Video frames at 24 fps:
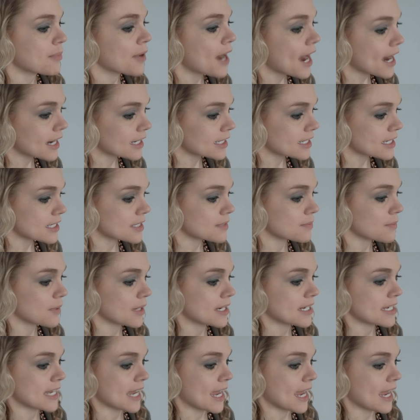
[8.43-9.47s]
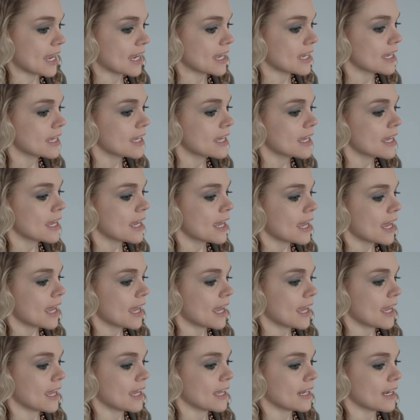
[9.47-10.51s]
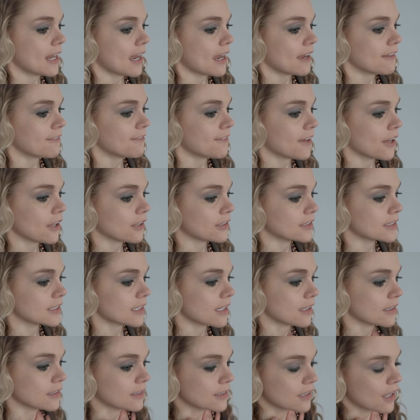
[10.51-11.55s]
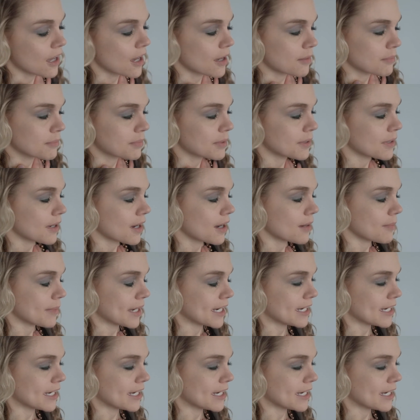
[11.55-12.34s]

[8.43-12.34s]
practice one day and I felt a lump on my